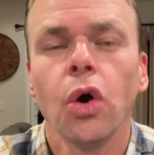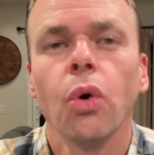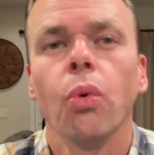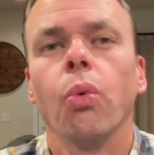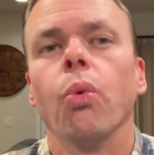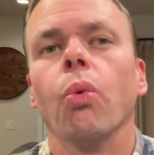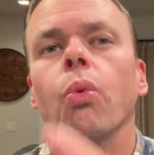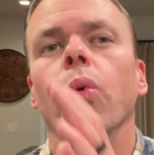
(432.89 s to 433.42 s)

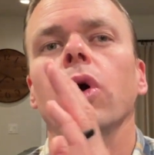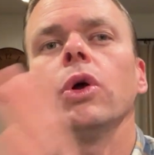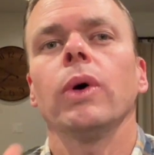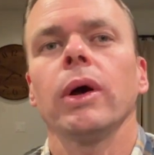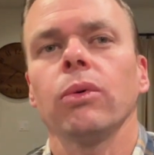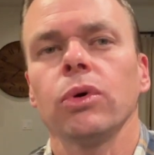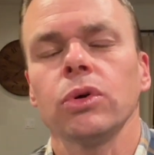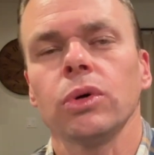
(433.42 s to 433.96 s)
What do
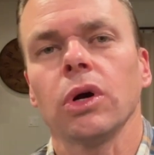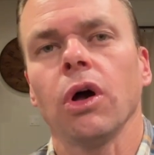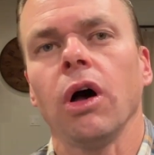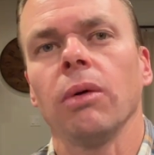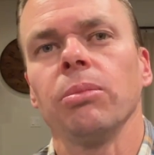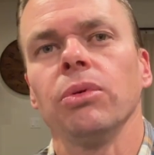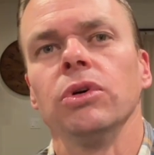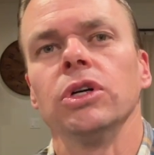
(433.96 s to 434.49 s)
I want to
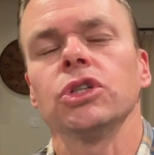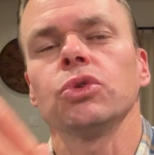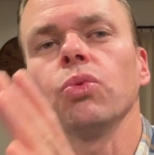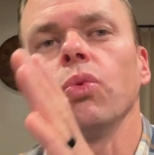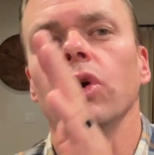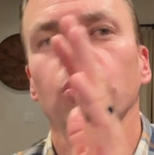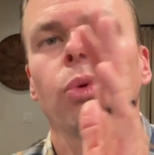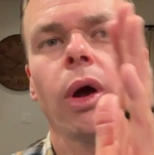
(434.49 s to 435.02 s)
accomplish?
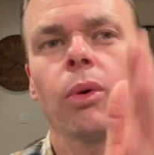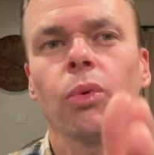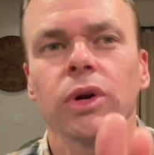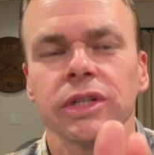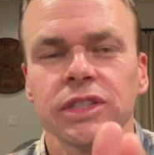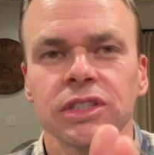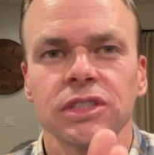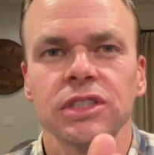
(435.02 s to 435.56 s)
What do I
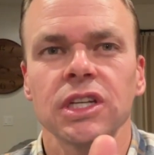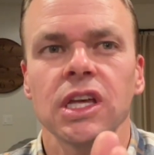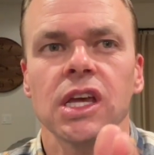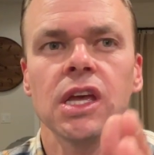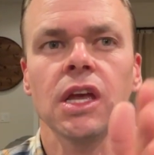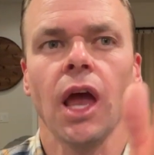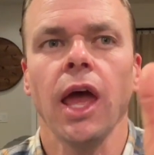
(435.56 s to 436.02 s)
want to see?